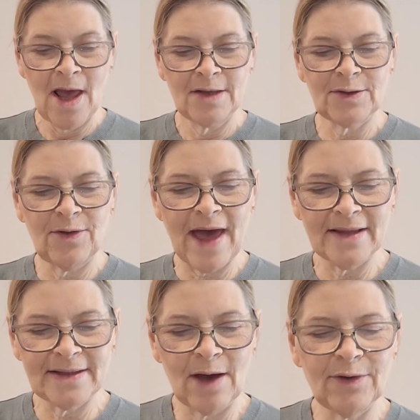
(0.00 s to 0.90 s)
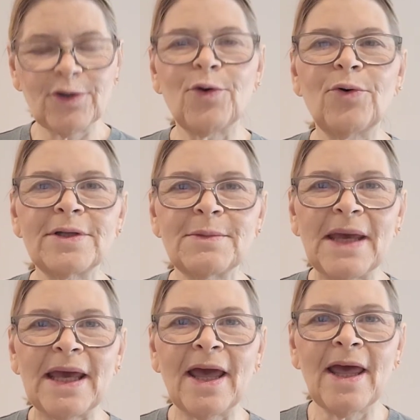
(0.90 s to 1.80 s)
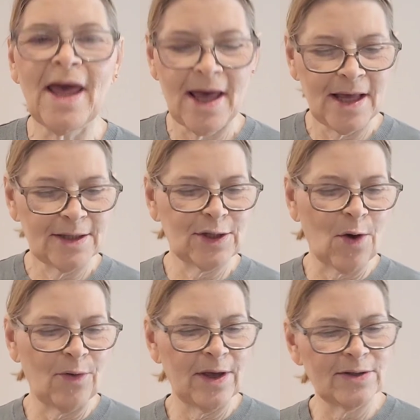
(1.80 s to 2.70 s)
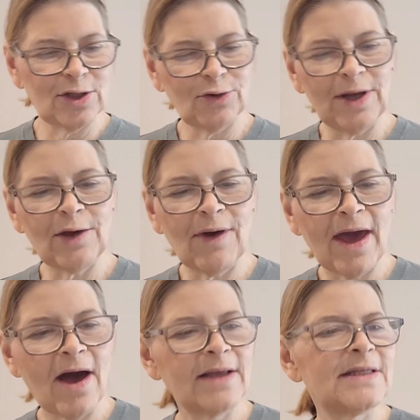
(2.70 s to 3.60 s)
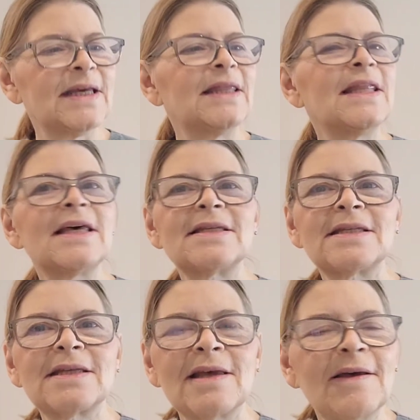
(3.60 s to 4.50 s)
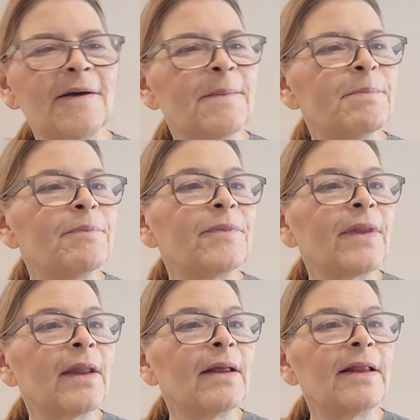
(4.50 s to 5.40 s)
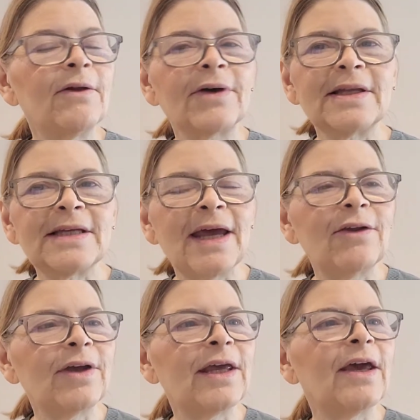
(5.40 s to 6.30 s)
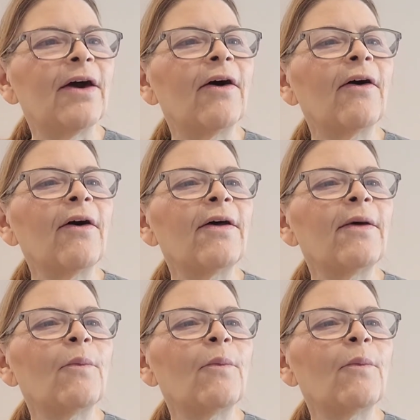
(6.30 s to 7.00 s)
So that sounded cool to me. So there's 3 crayons in this little container here.